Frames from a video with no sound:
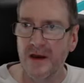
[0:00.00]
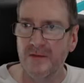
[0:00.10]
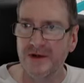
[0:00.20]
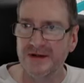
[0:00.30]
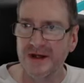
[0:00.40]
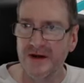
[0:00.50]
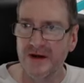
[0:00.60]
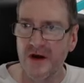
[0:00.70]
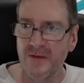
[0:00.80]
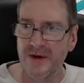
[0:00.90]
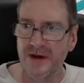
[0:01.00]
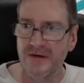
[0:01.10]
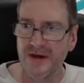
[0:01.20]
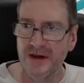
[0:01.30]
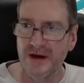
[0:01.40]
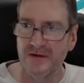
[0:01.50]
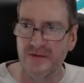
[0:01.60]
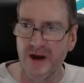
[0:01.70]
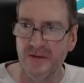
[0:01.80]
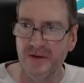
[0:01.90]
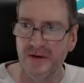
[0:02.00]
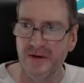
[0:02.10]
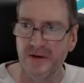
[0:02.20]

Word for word: And we're just going to copy the unwrap.